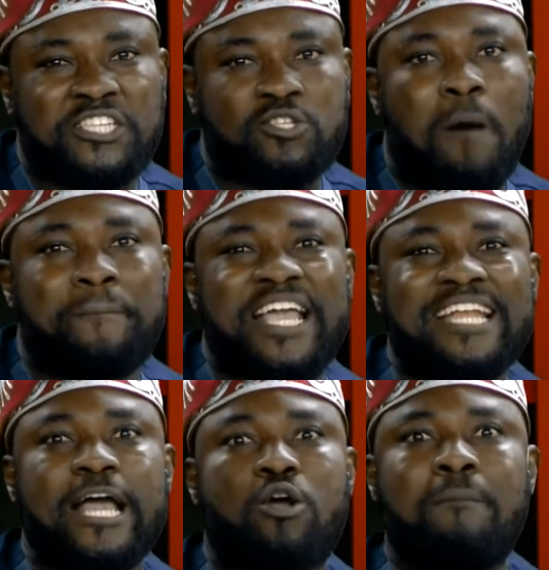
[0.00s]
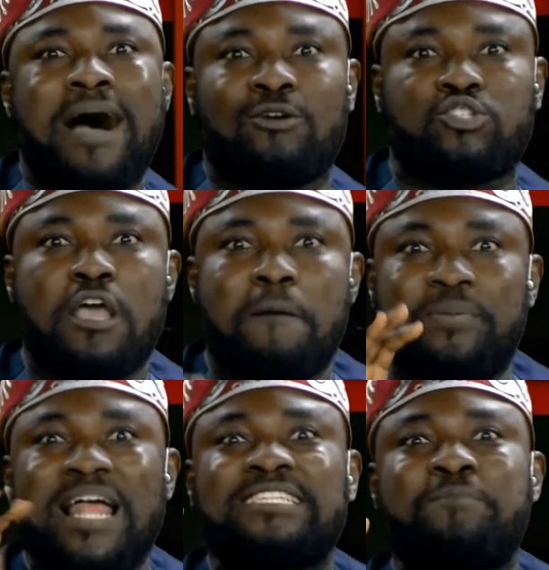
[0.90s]
come begin, they come out,
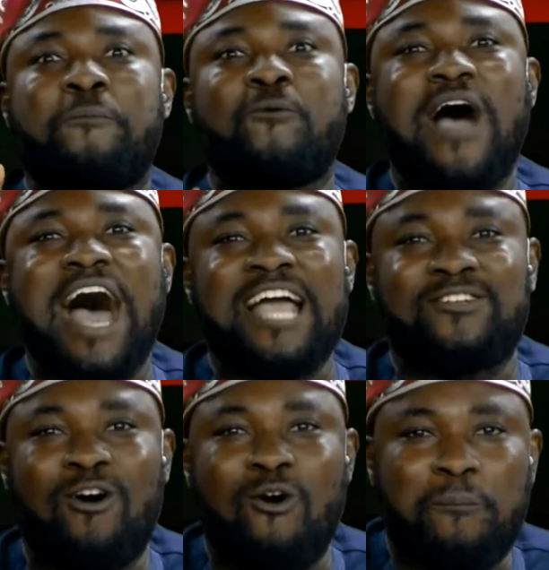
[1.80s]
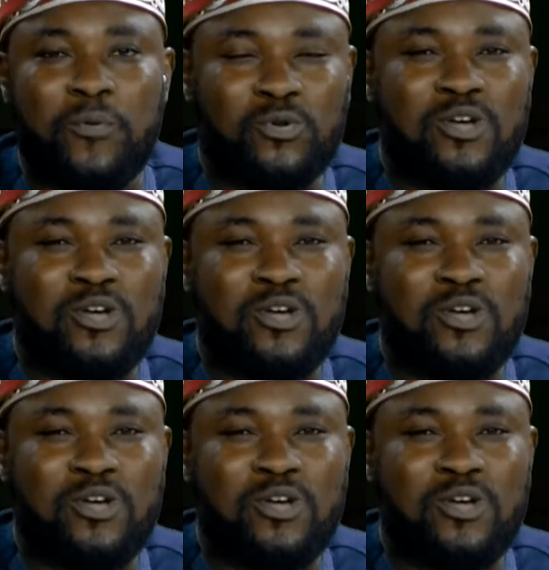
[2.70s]
plenty people eye don't open.